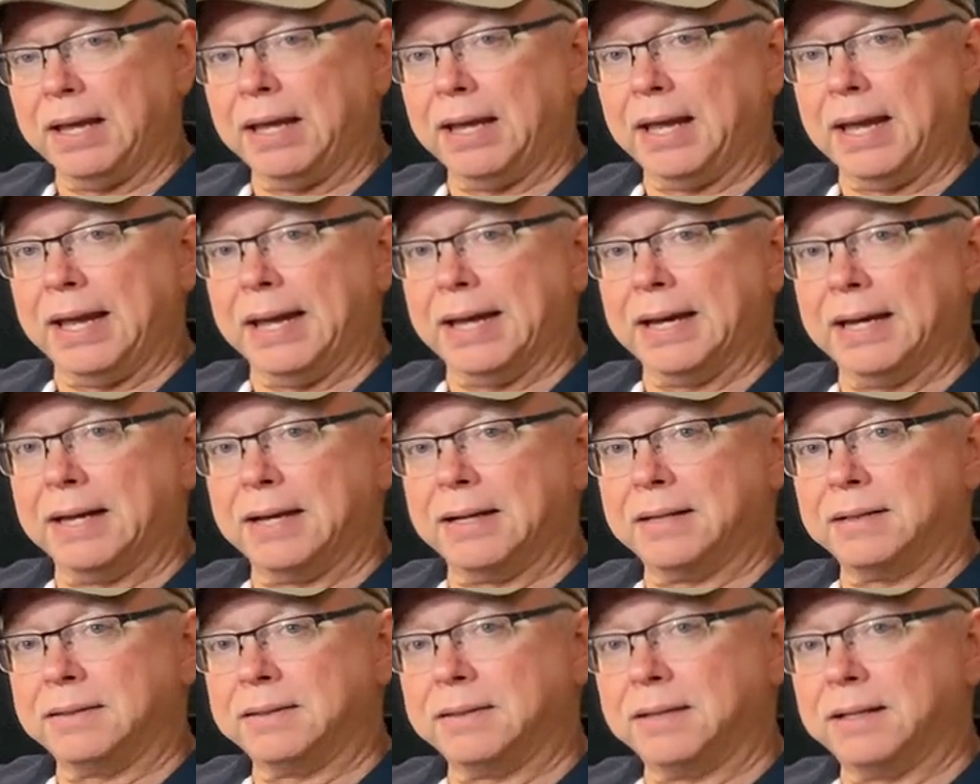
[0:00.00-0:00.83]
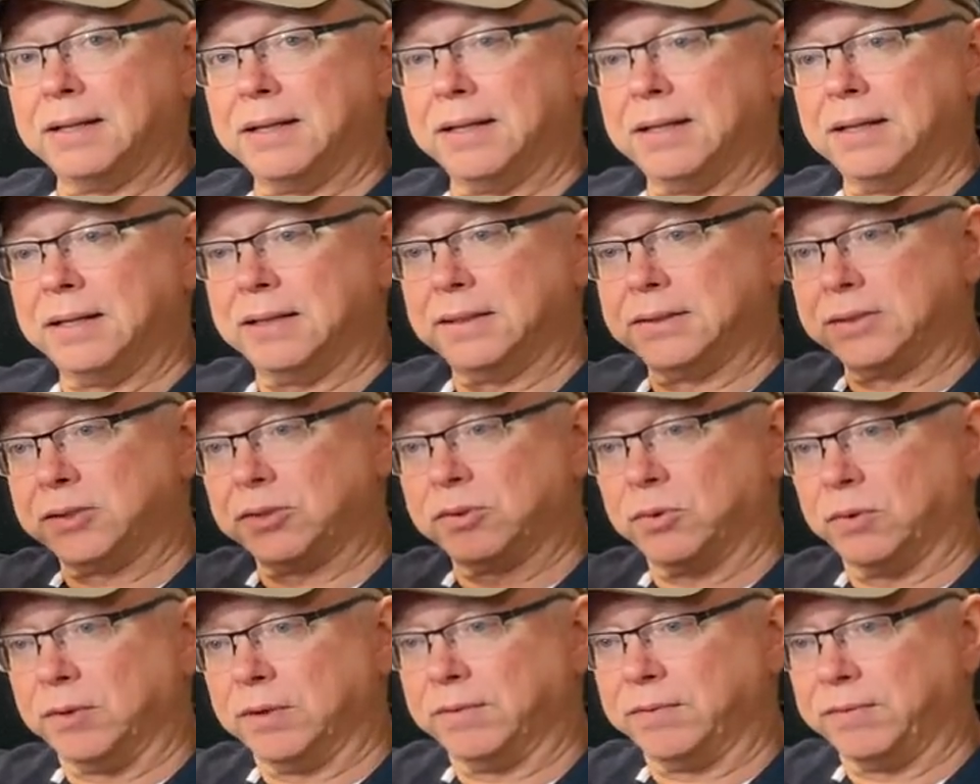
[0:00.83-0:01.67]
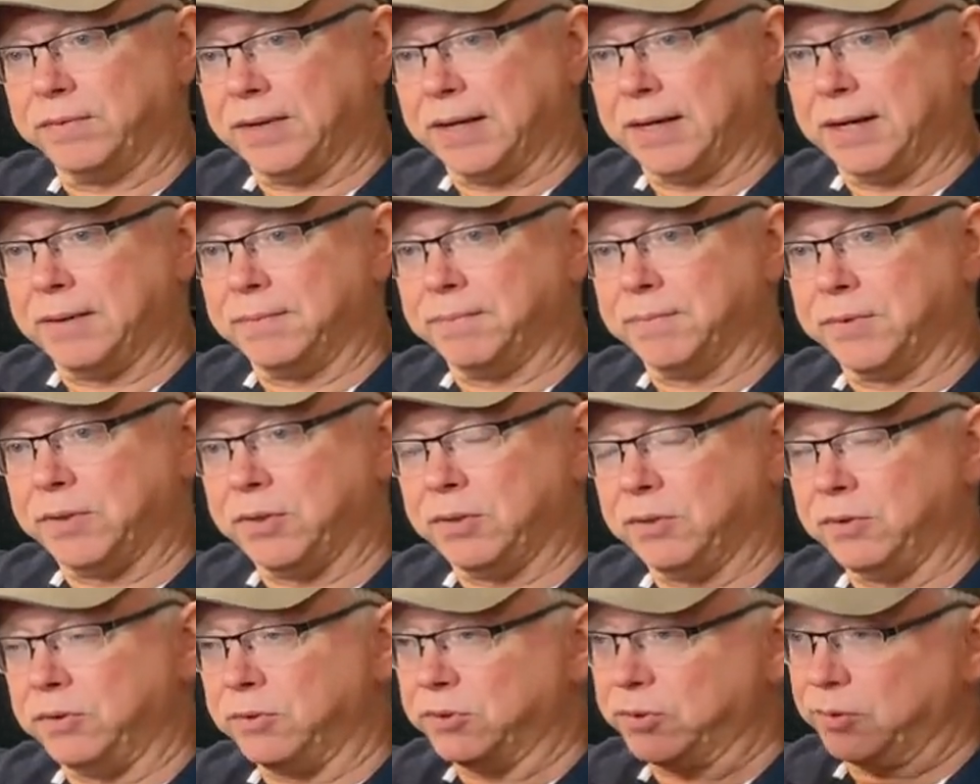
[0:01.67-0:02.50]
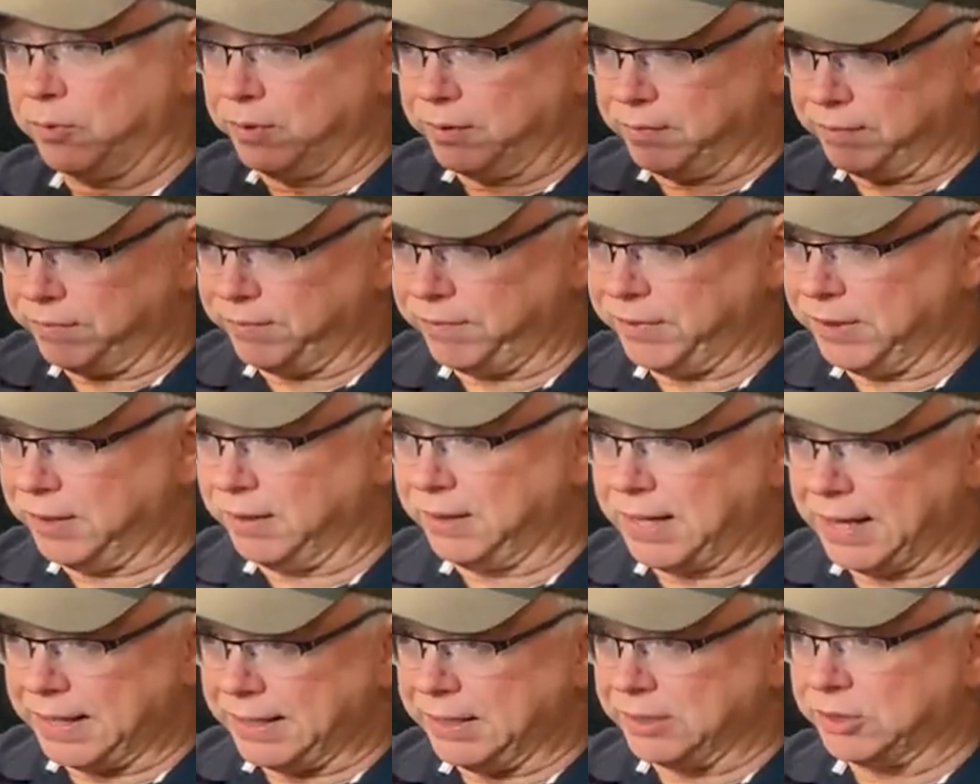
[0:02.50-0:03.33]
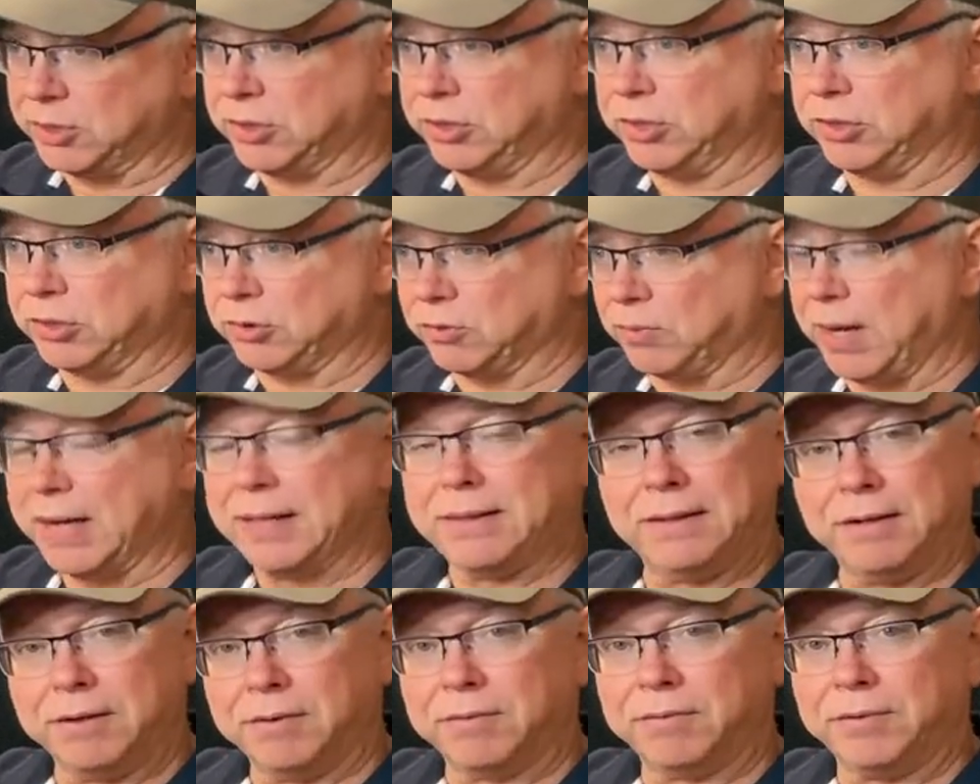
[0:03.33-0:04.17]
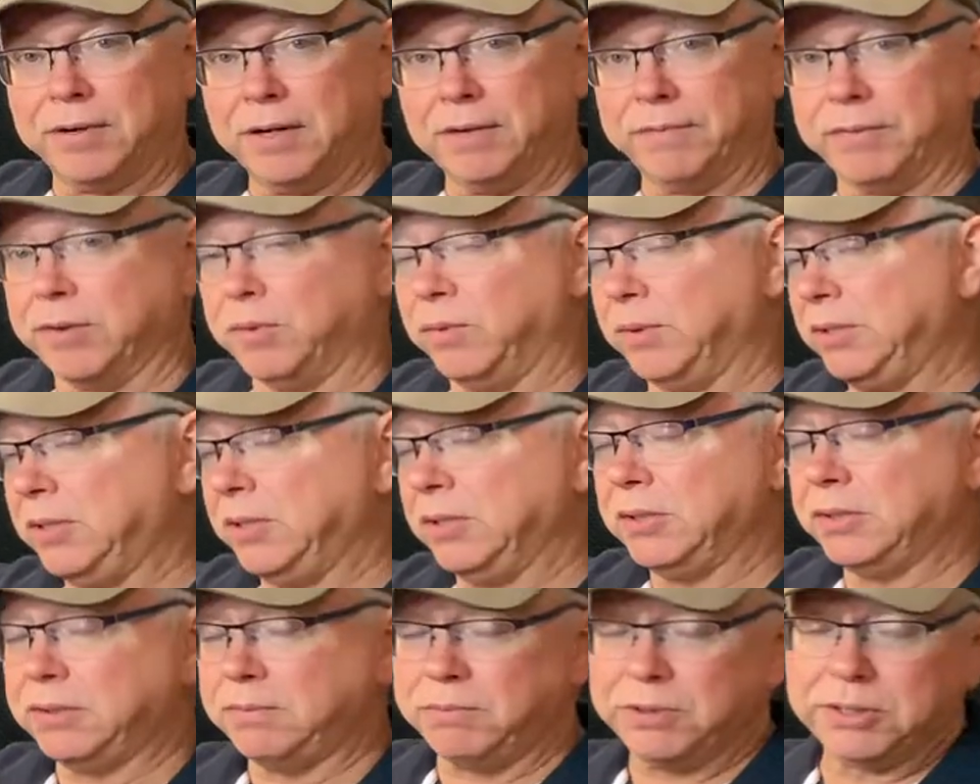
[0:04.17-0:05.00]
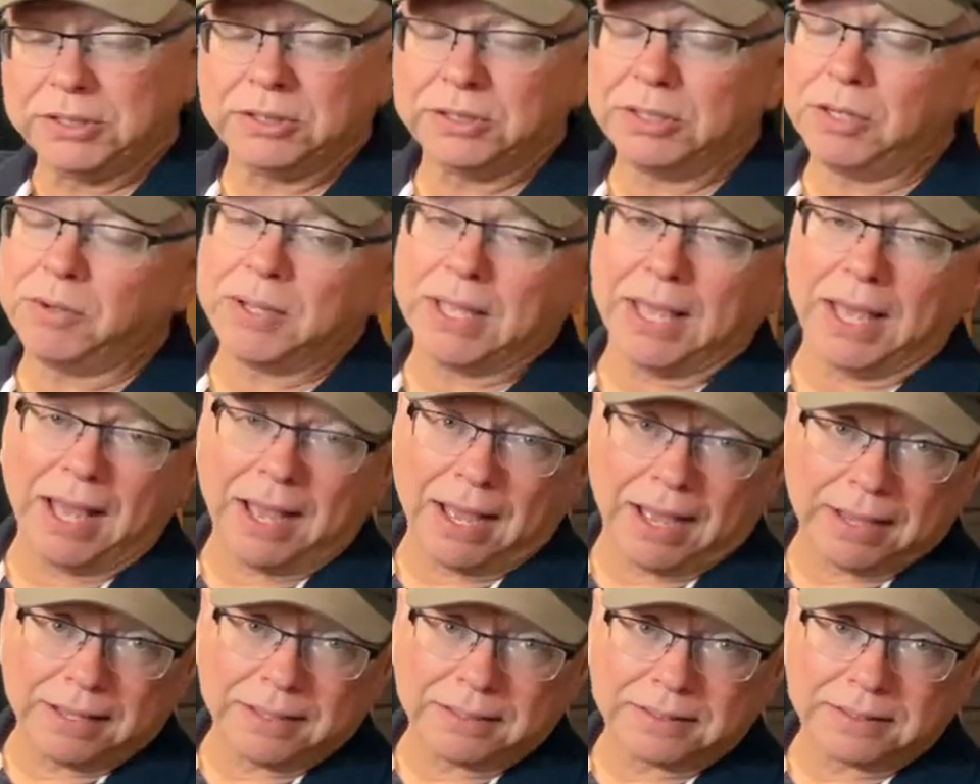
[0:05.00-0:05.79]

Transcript: And it, it's sort of, um, you, you, sort of feel like it's just right there in front of you, which is, which is okay.